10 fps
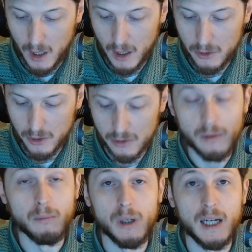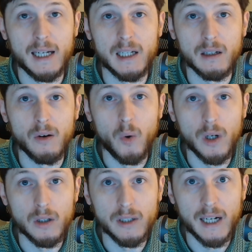just some plain
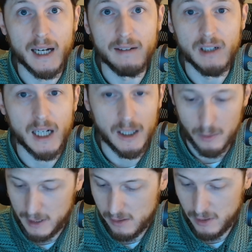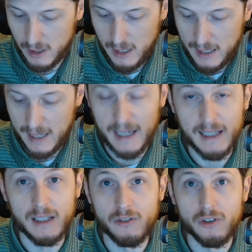oil that I have lying around, and
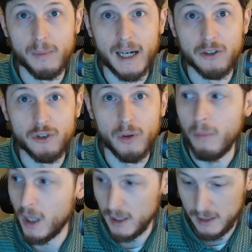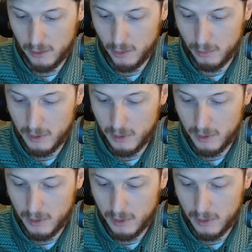then some actual Molly lube.